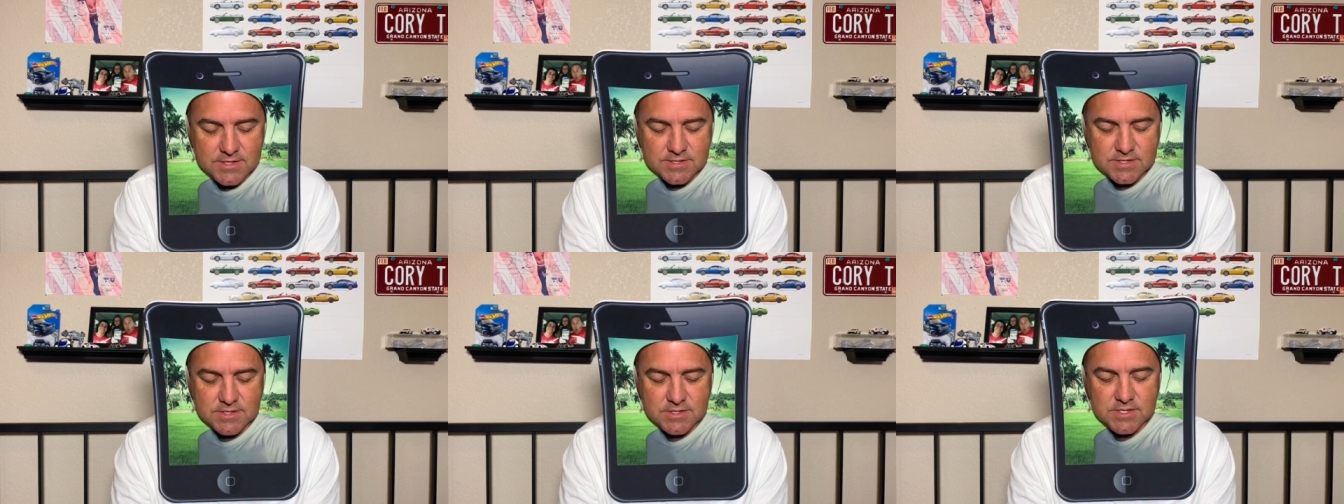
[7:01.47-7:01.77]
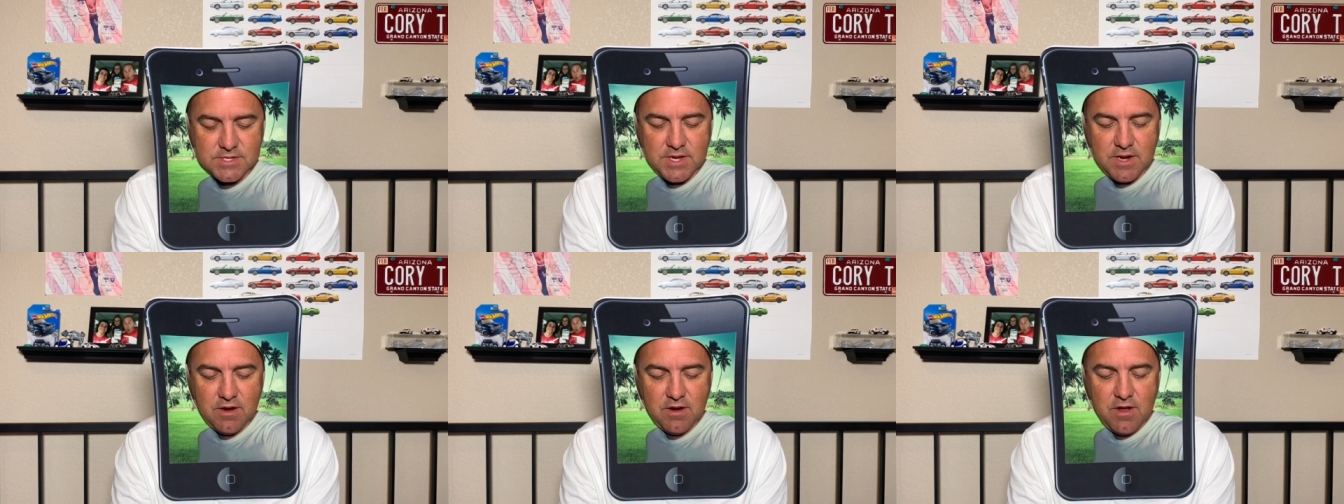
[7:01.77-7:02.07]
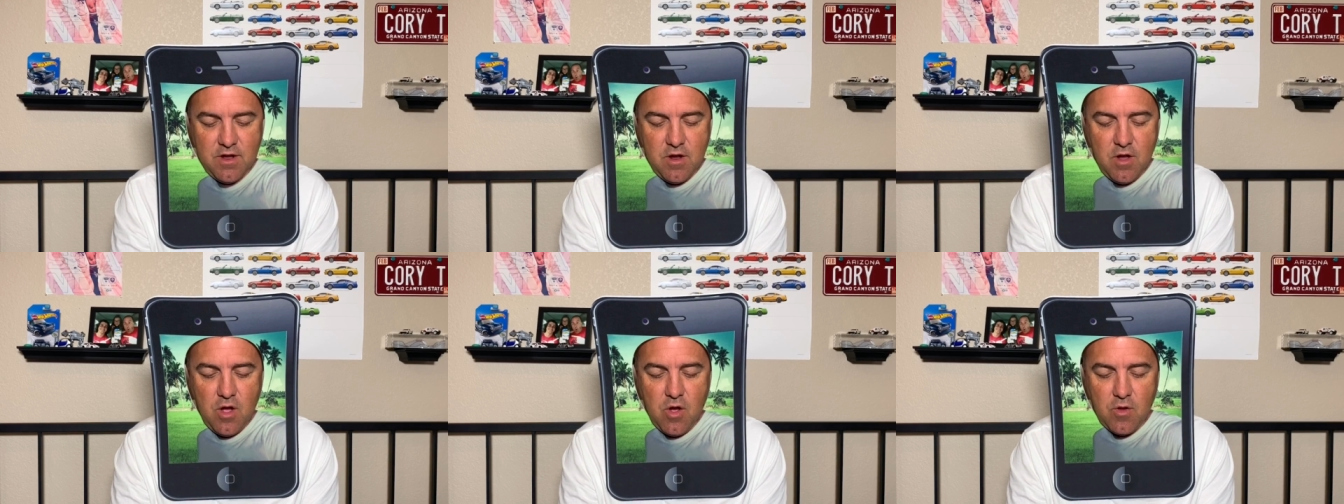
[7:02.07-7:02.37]

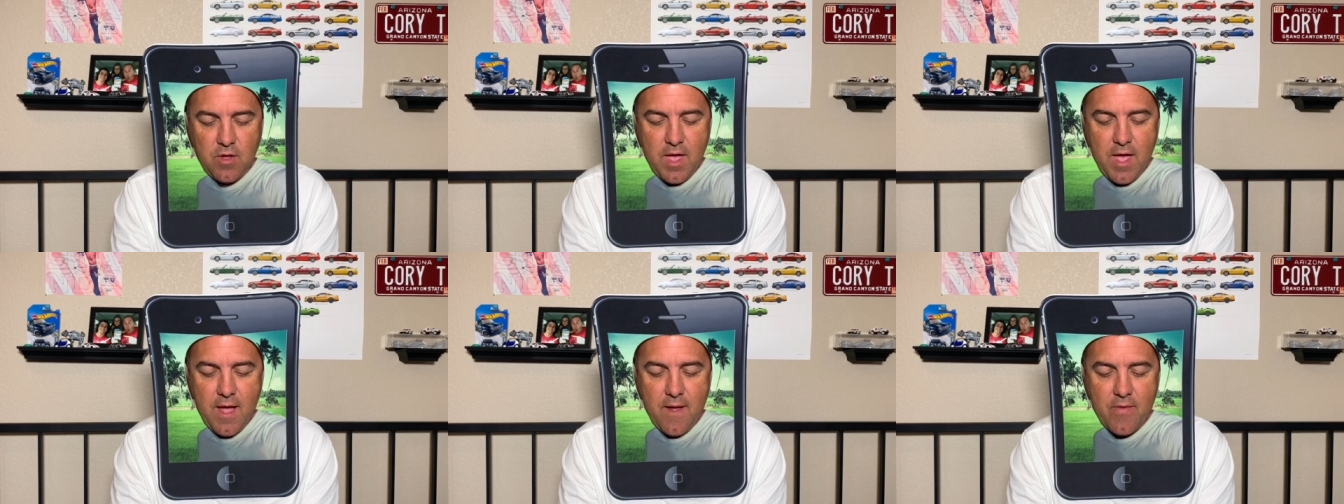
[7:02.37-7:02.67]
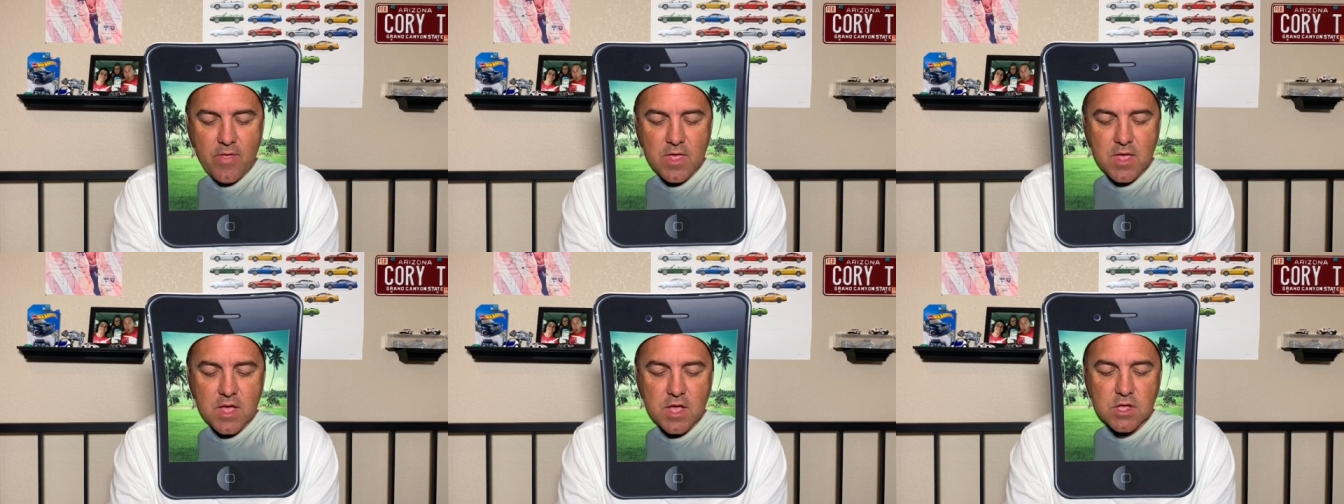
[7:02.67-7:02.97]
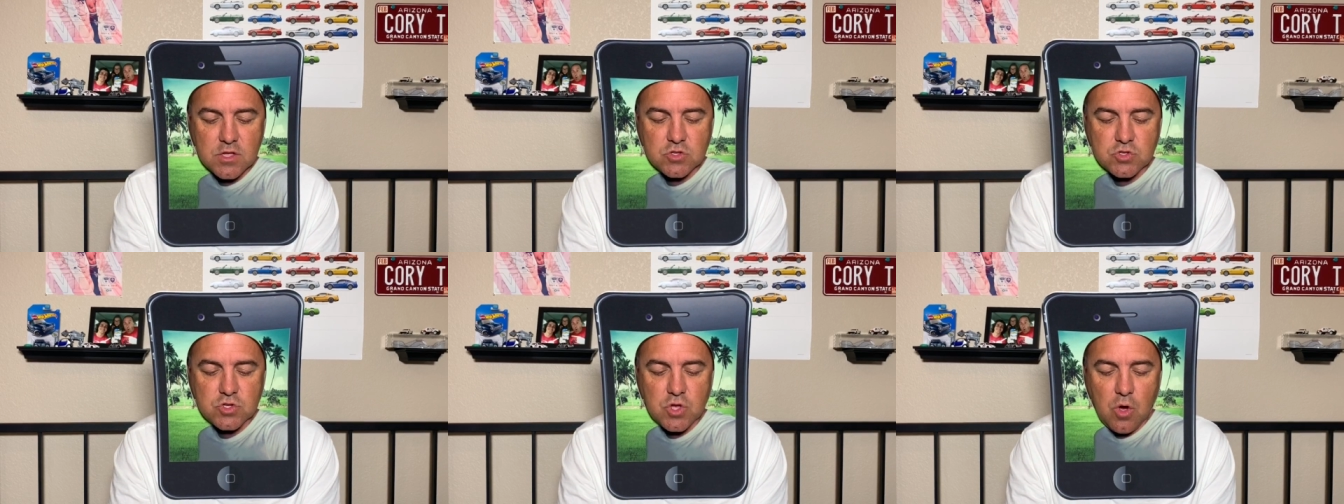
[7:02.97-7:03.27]
interior. Okay,
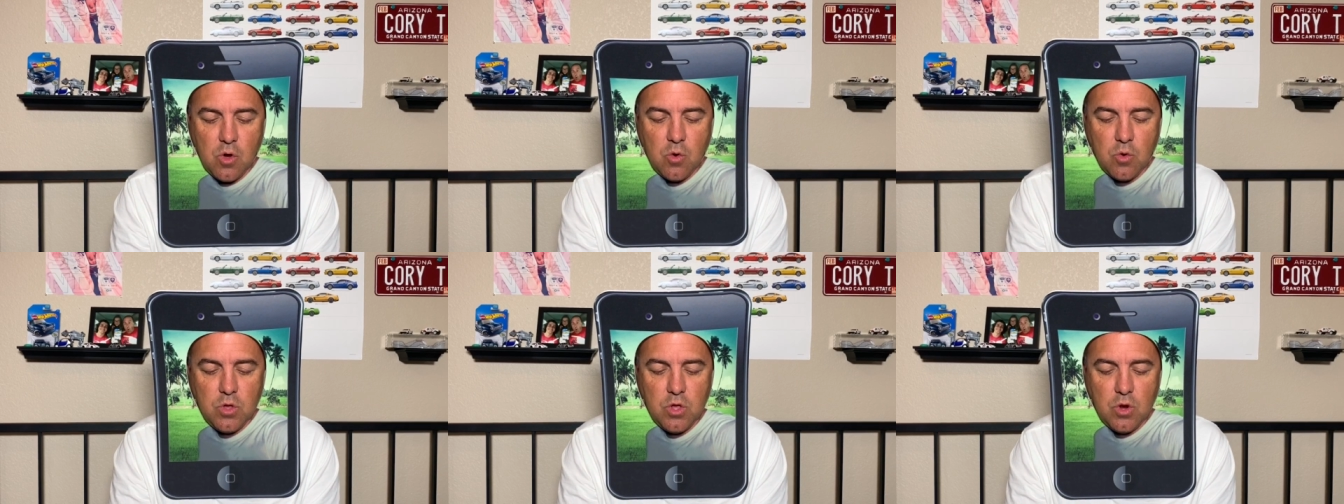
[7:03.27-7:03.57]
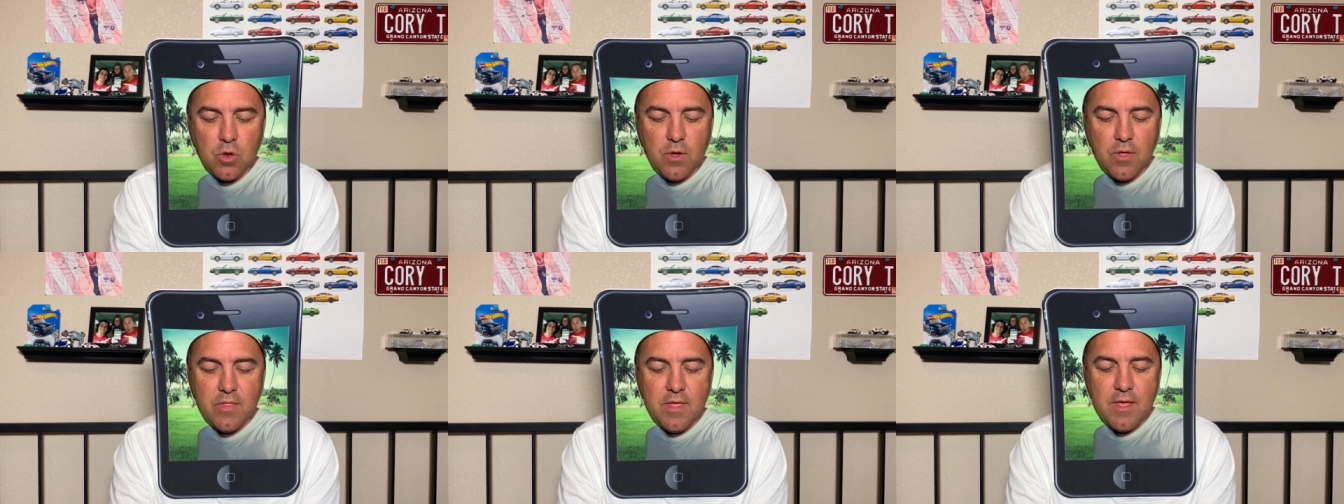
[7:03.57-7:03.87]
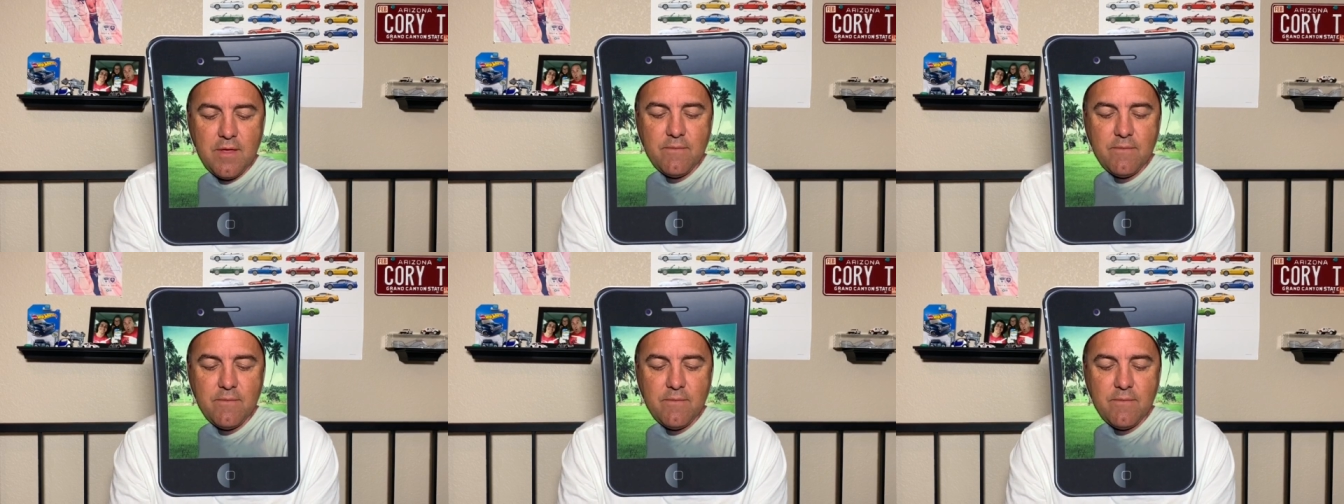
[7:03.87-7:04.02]
so you know they have